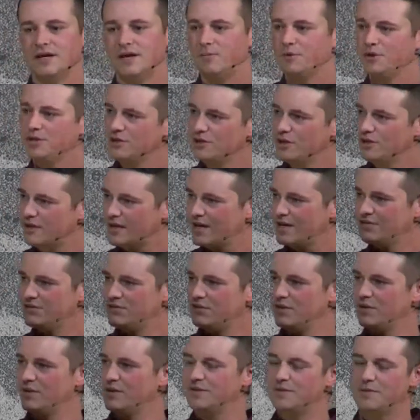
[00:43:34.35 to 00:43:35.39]
and when you look
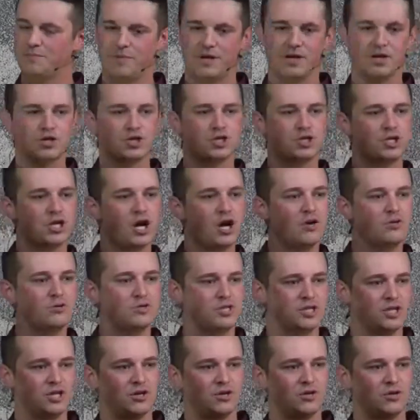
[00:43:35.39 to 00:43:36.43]
into it, the mirror
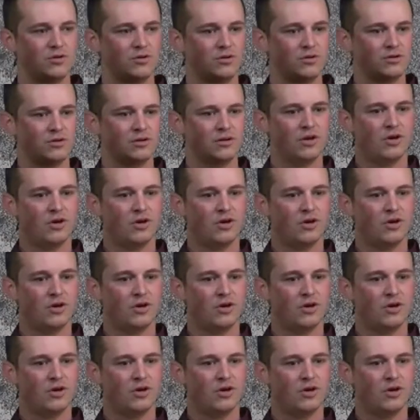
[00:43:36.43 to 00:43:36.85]
shows you,